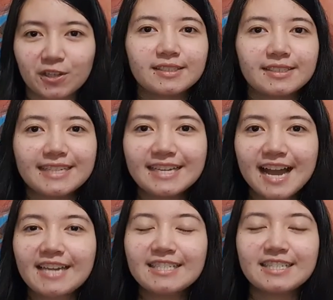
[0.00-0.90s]
See
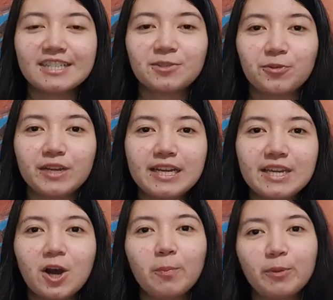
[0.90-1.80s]
guys, that's really
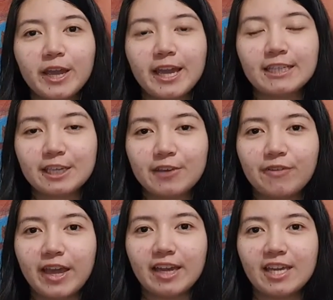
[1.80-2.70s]
comprehensive,
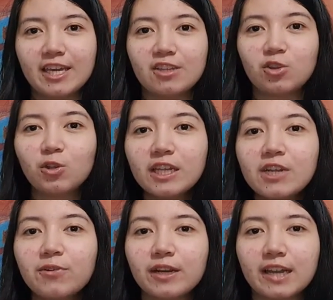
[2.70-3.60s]
and I can totally
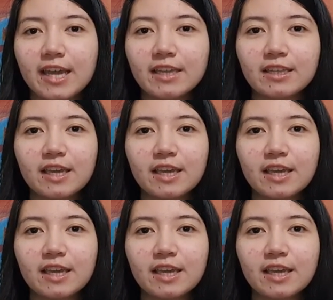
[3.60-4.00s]
relate